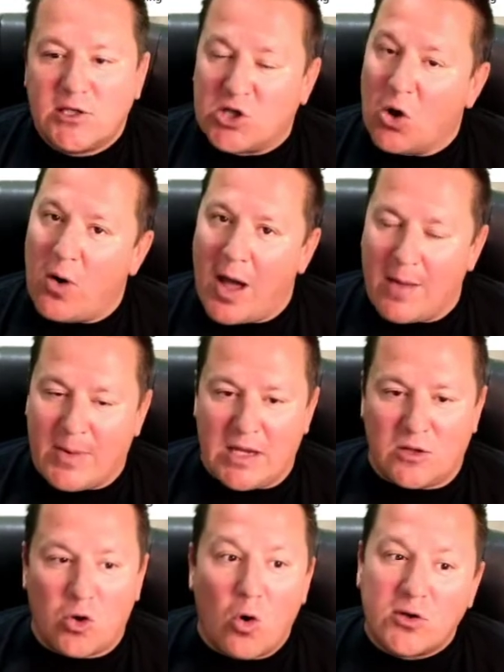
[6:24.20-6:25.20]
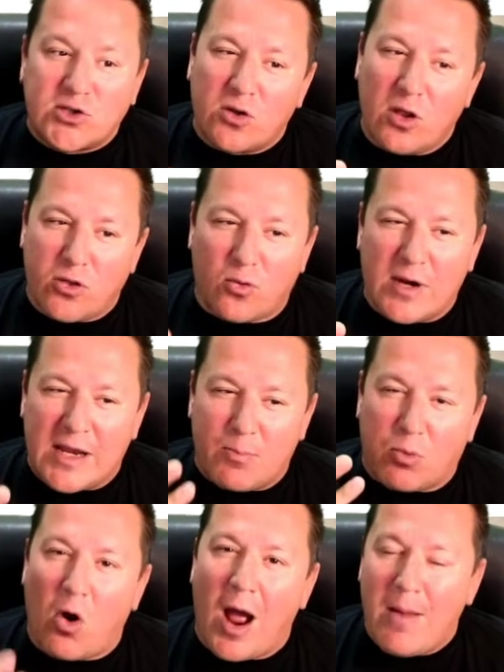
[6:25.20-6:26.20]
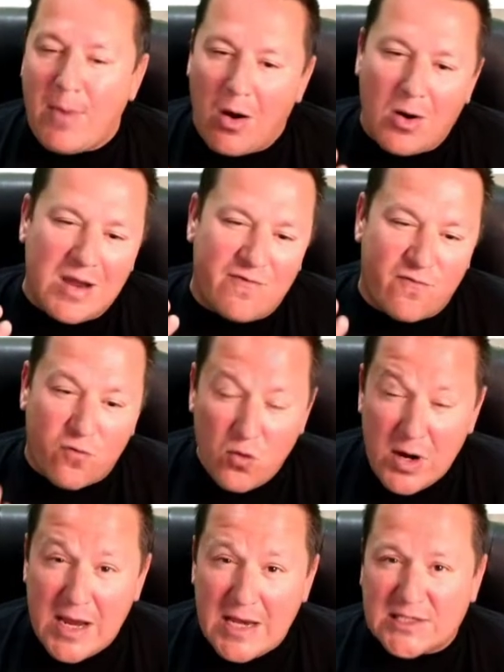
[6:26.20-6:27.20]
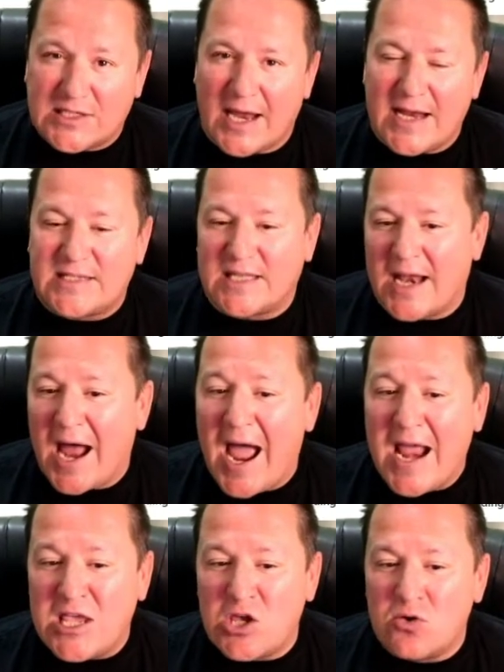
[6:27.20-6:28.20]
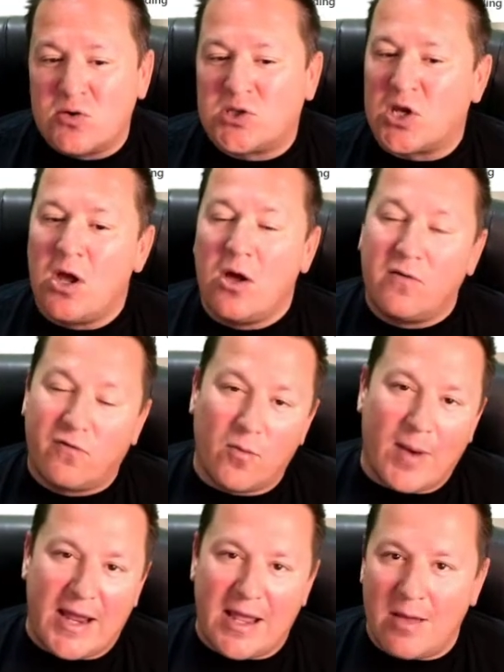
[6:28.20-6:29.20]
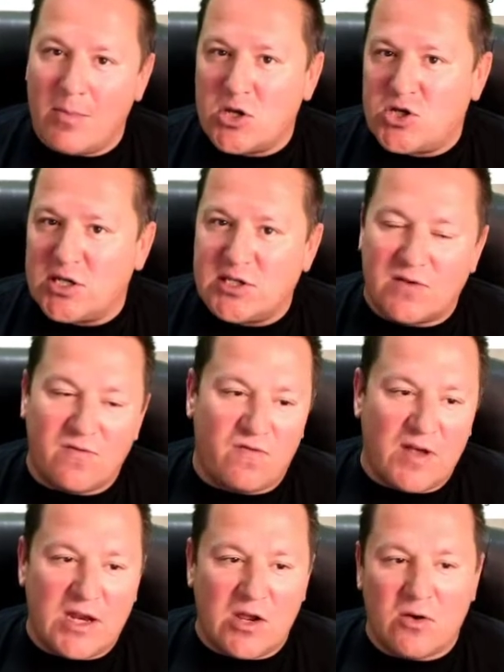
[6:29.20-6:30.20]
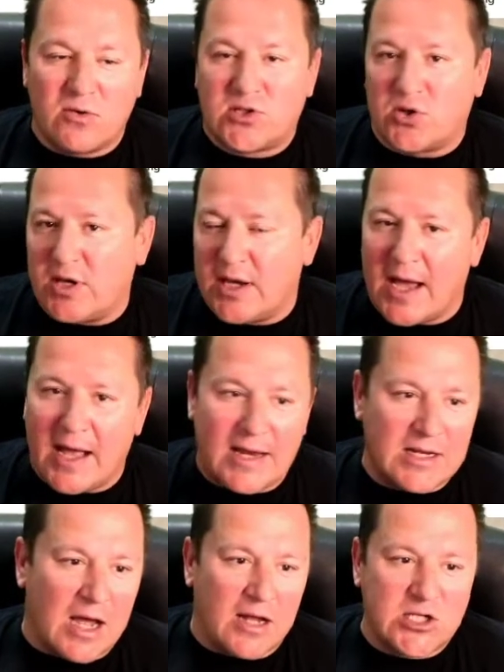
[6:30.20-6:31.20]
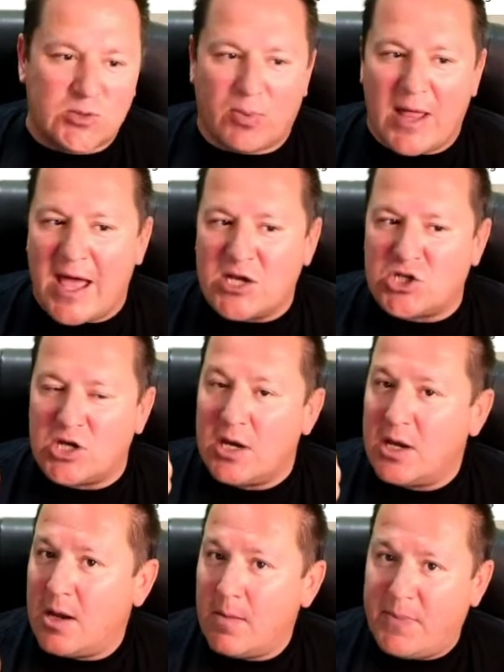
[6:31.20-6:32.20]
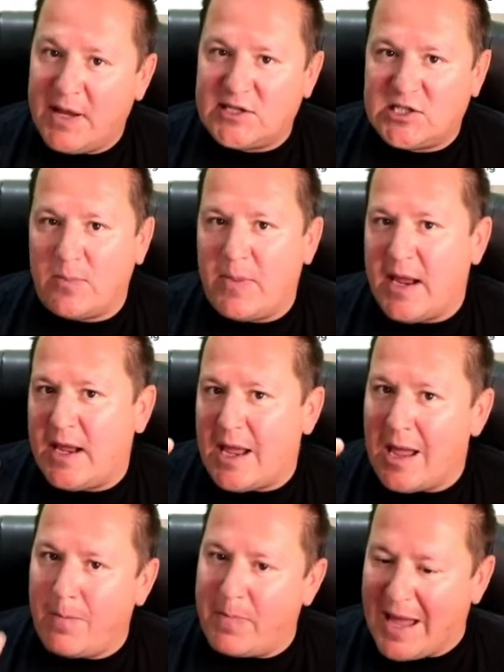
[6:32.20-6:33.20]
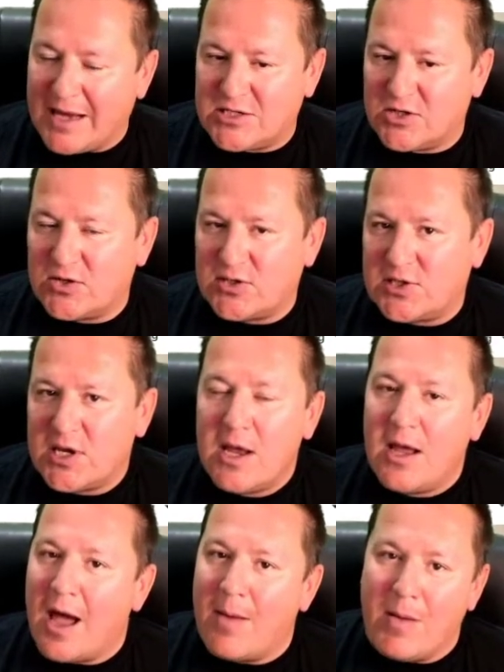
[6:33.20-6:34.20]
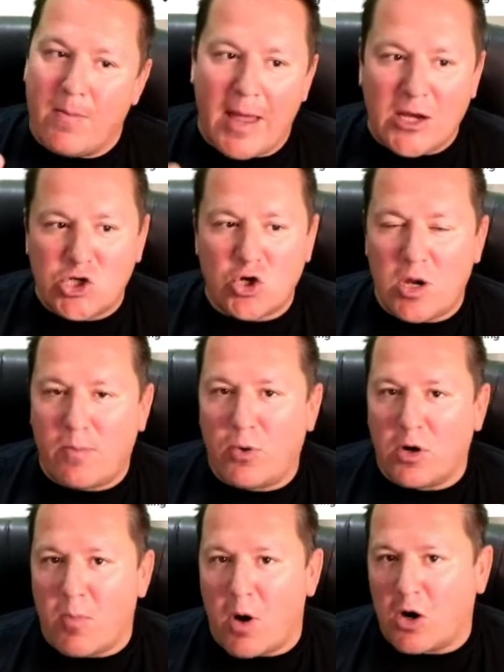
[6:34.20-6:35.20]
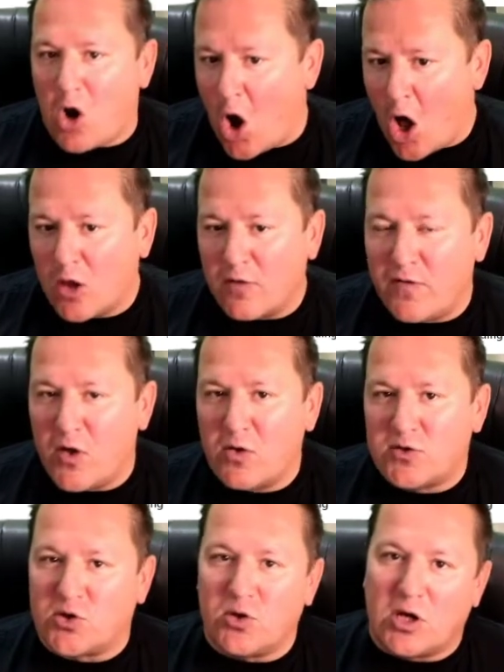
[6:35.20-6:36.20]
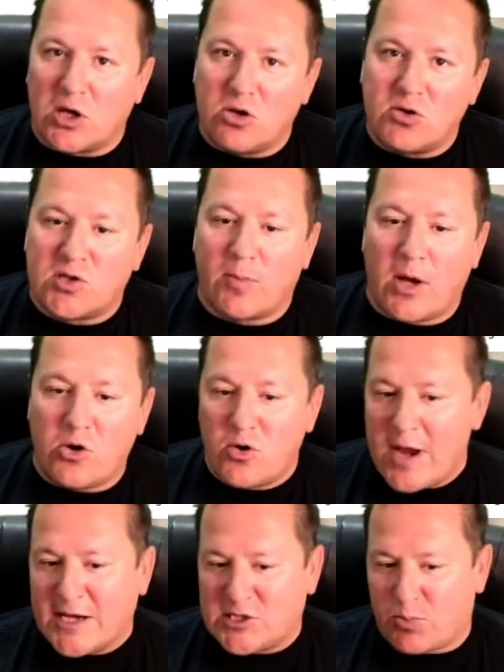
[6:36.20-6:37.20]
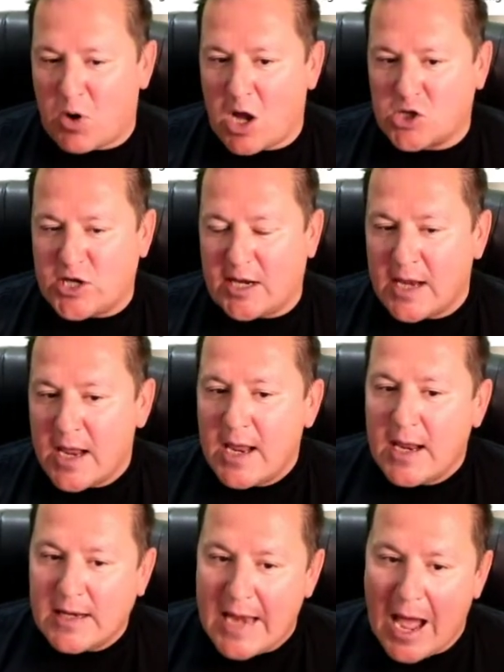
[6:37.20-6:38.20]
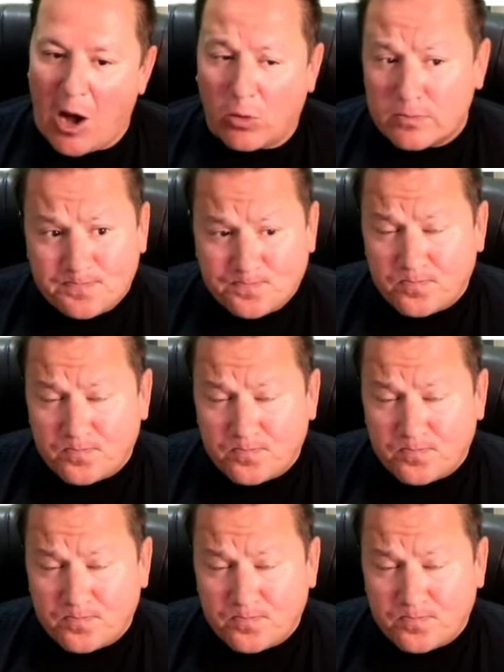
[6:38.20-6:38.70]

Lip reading: So, I mean, those are the three primary free sites that I use for my images and videos. So you got Unsplash, Pixabay, and Pexels. I mean, make sure you bookmark all of those so you can use them on your next project. Now,